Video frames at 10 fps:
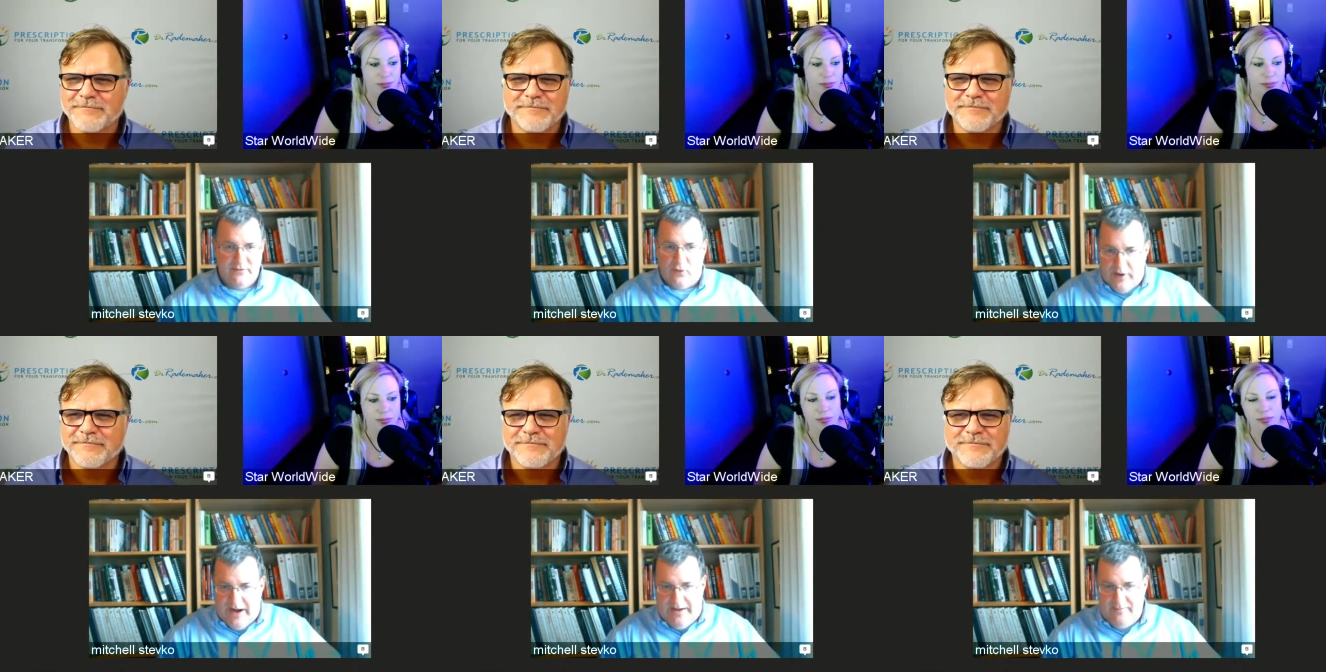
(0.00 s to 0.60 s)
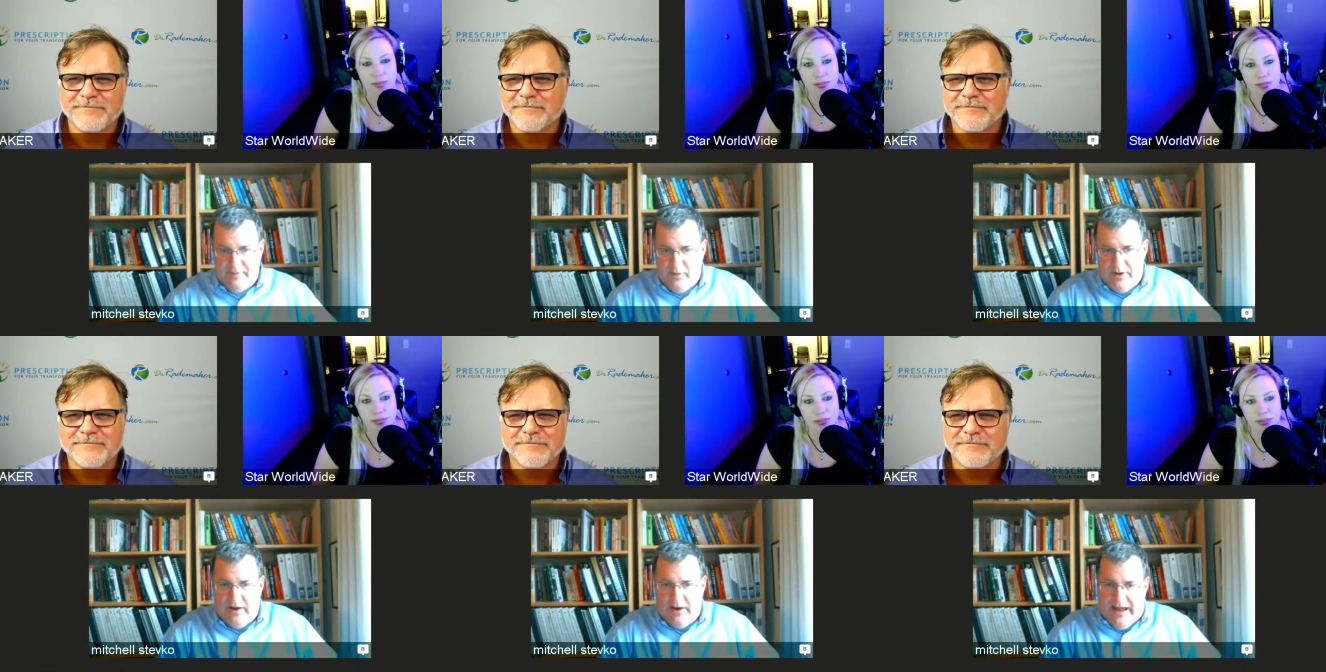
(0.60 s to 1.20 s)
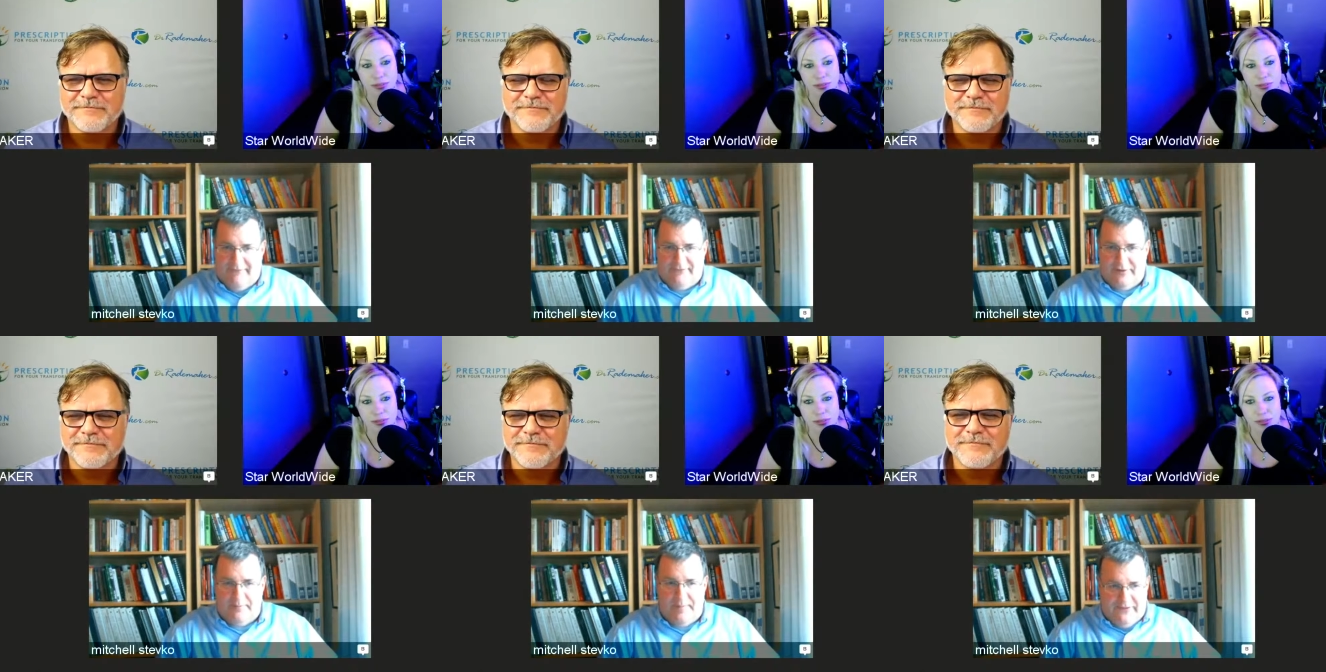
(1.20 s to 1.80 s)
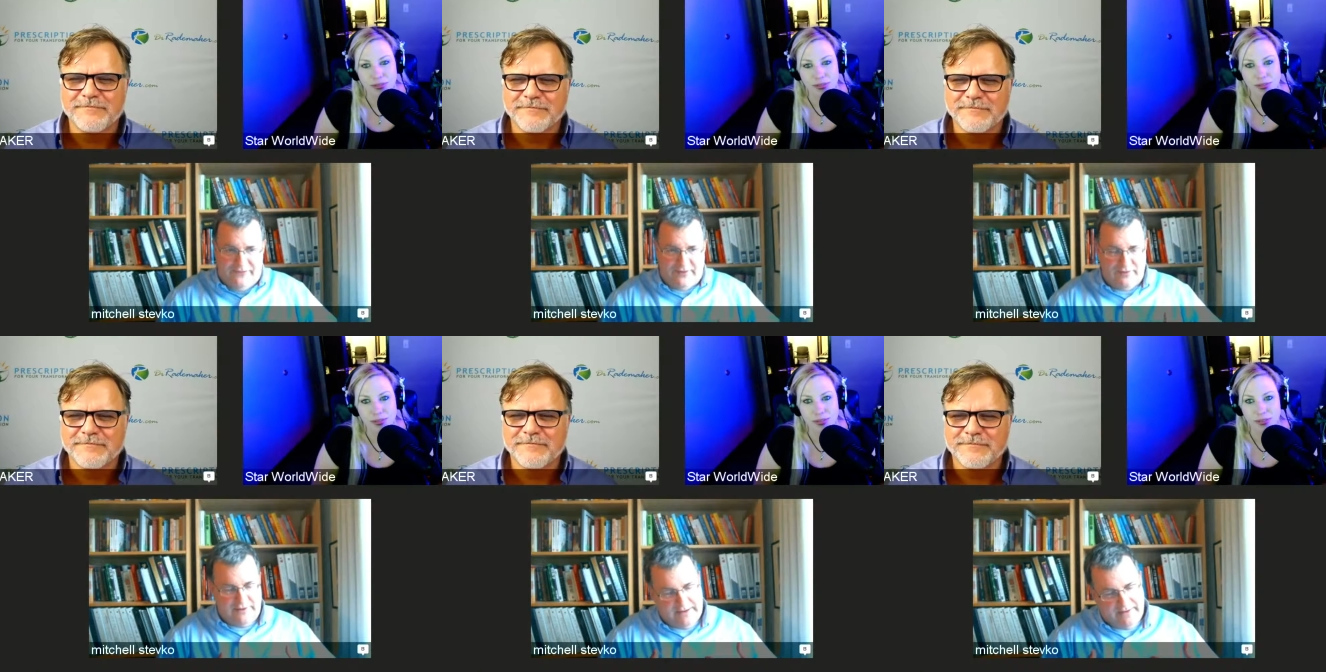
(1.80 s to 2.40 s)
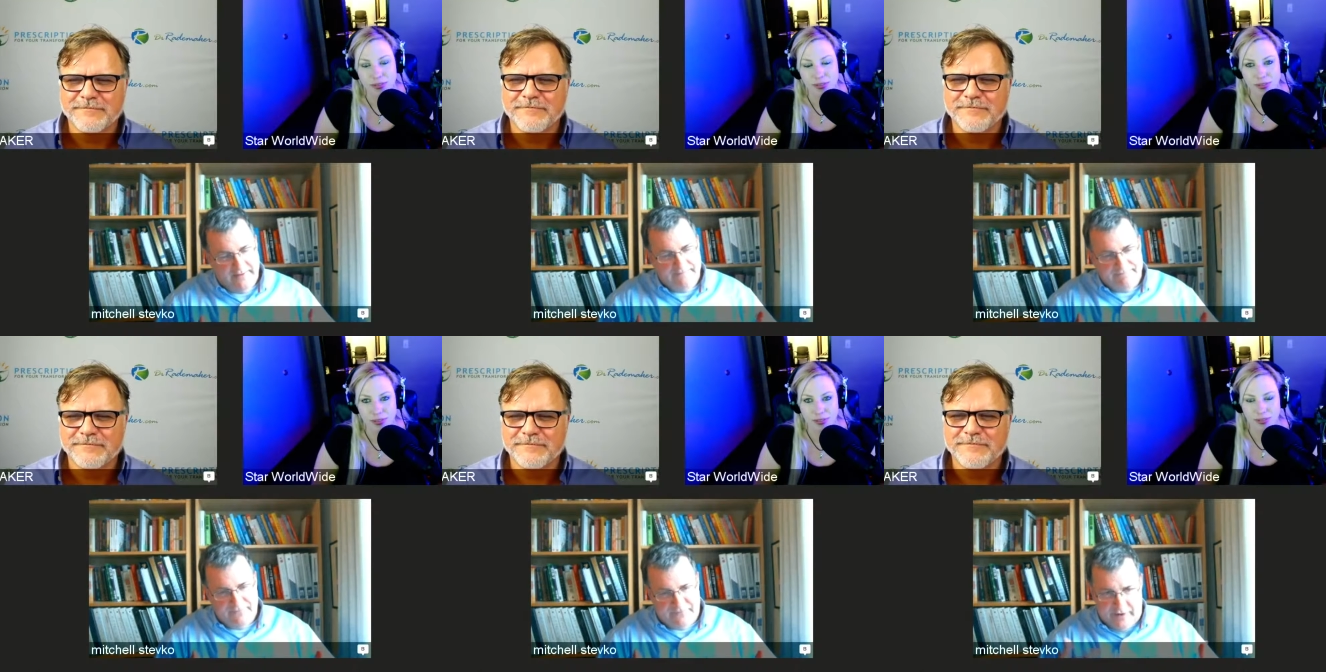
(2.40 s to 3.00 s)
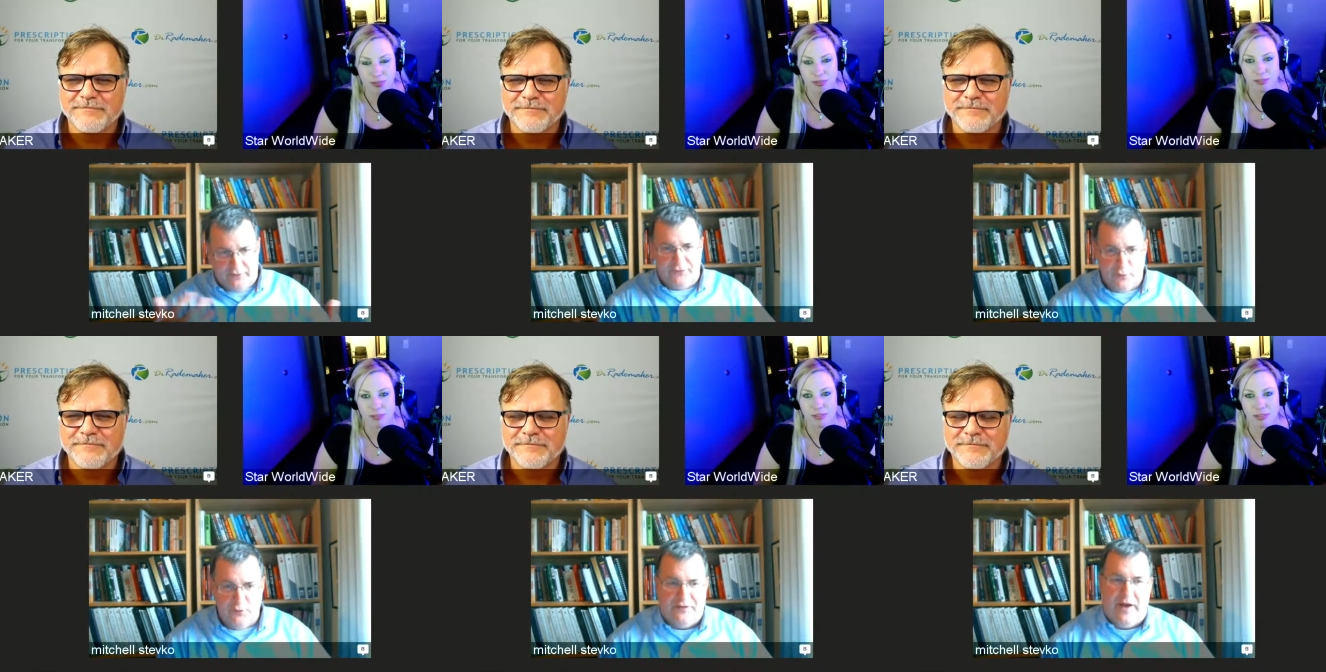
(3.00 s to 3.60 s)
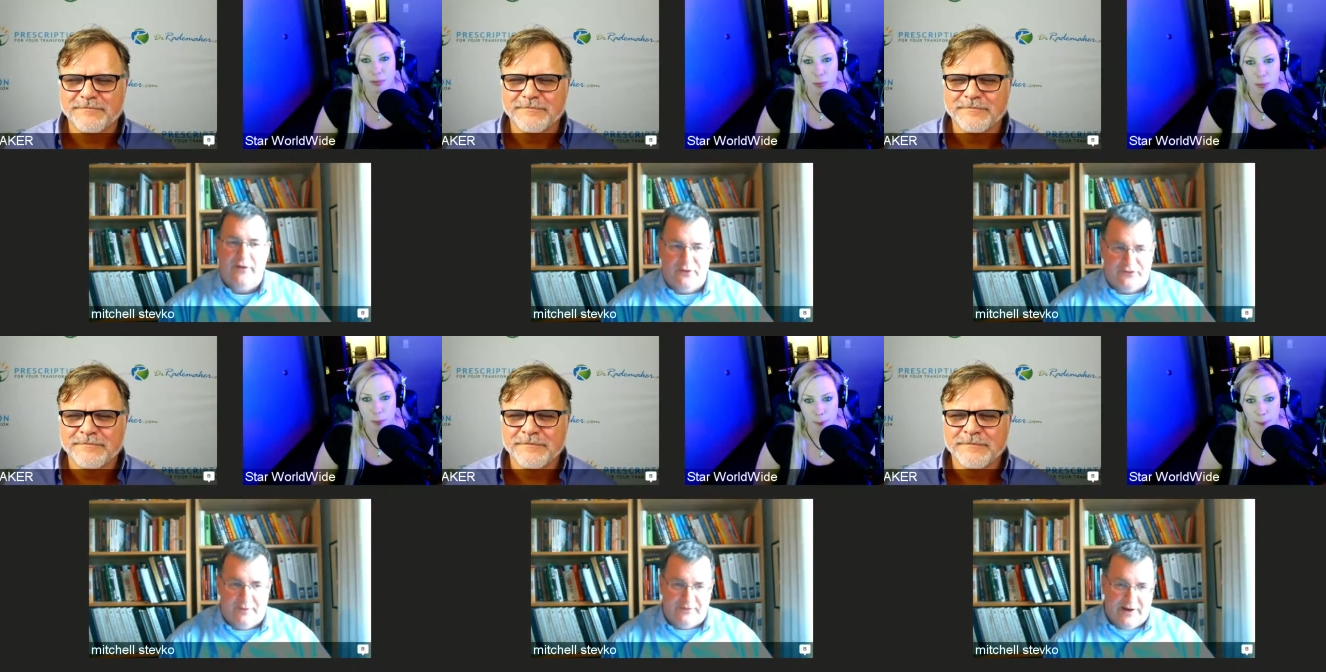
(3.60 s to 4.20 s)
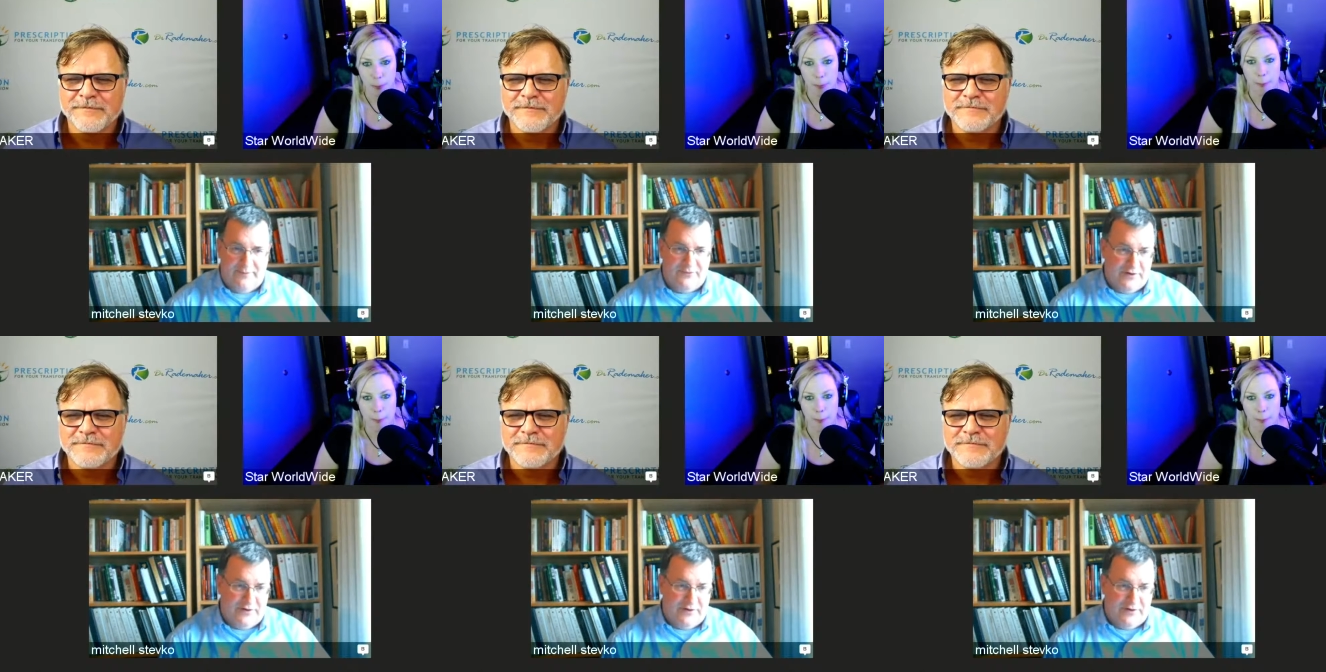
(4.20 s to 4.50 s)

Speaker 1: great, but we all have to basically tell truth to others sometimes.